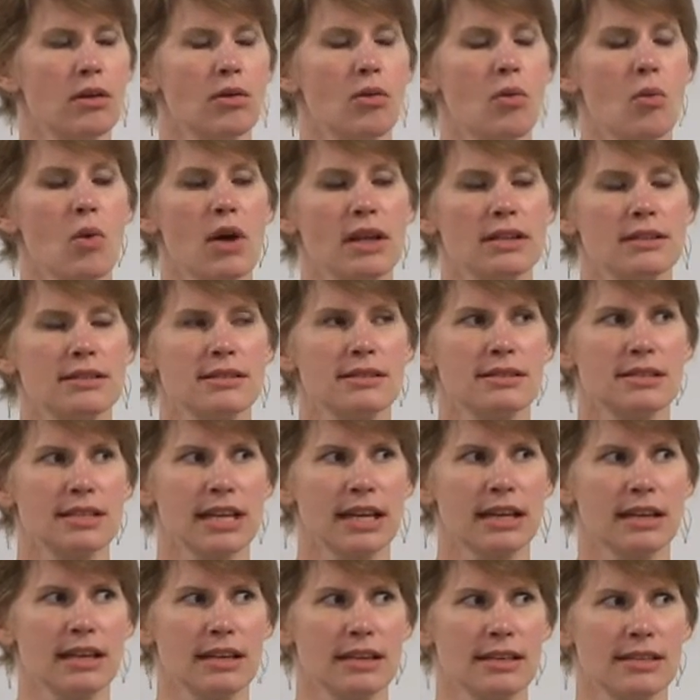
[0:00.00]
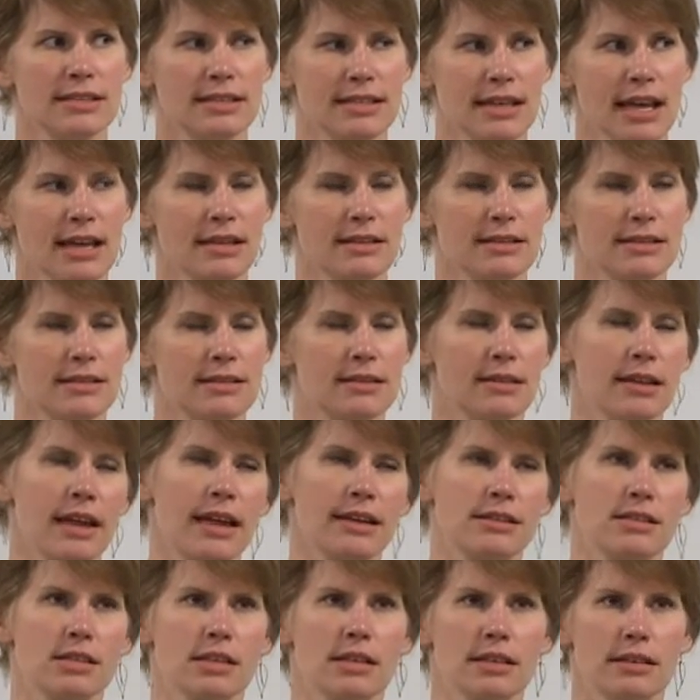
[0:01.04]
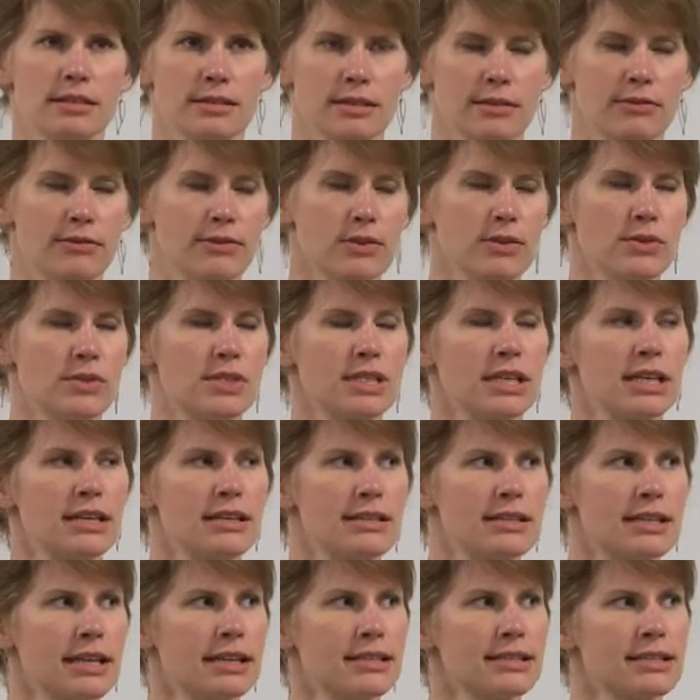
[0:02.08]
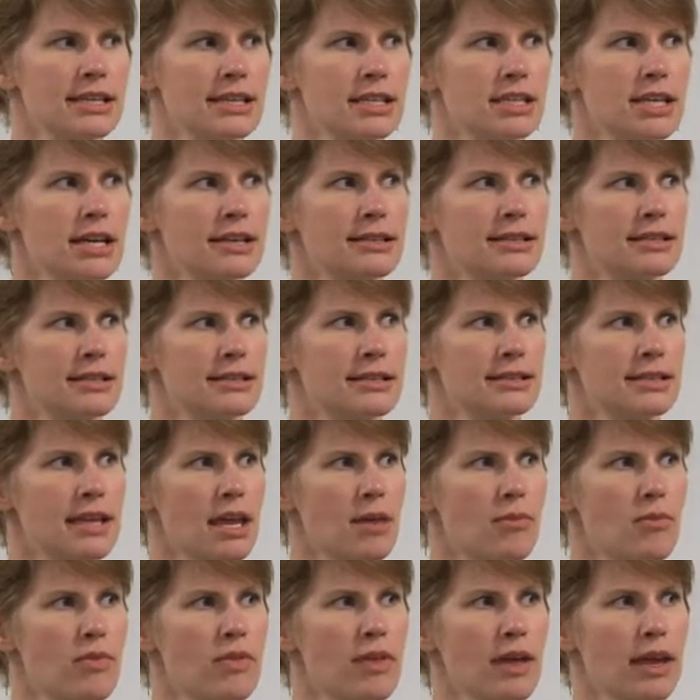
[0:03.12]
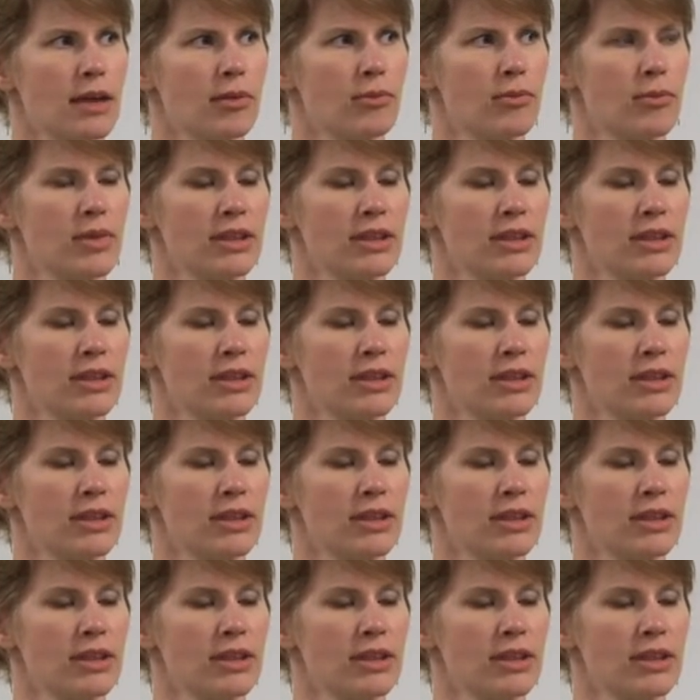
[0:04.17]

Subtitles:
one study says, actually there's a few studies that suggest the same thing,